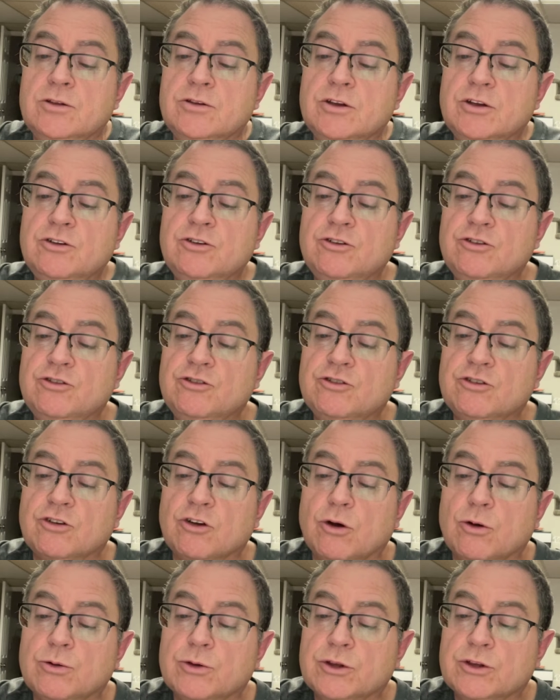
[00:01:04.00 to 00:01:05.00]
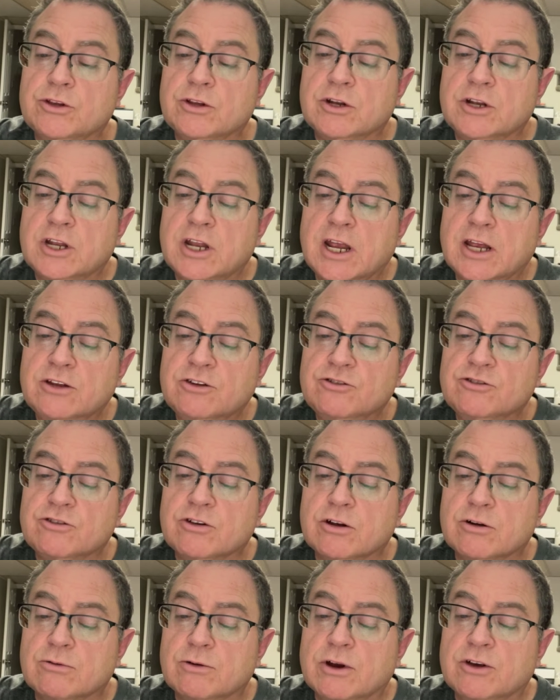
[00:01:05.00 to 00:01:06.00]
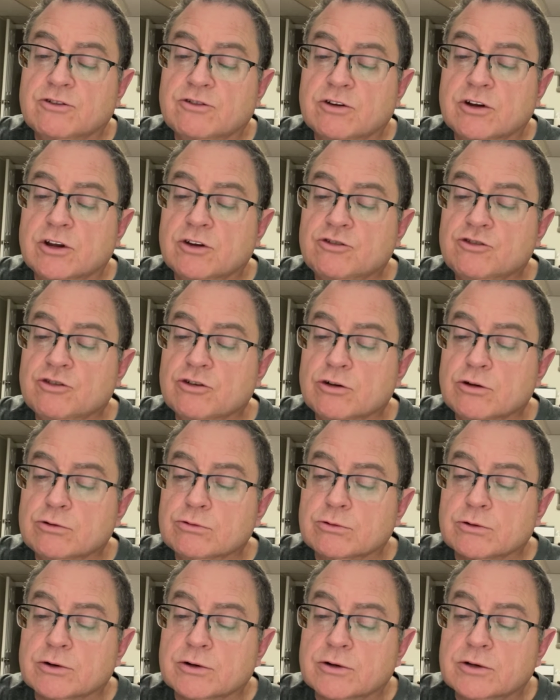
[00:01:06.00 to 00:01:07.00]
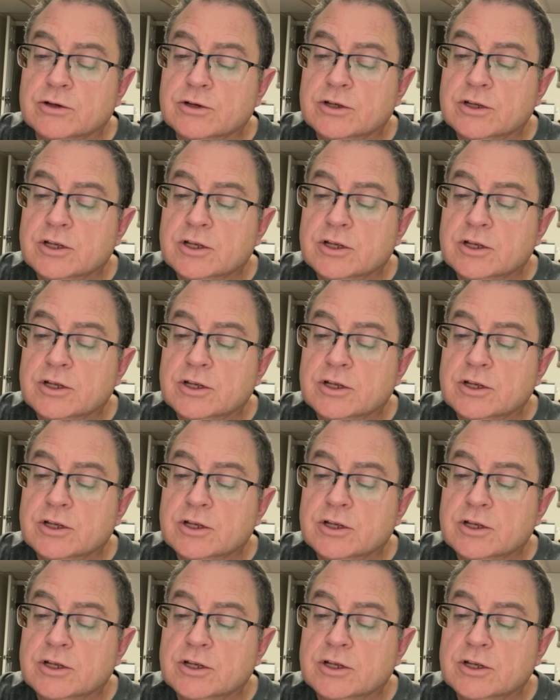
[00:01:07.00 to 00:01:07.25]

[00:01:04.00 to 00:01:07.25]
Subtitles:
This is so that the next generation and children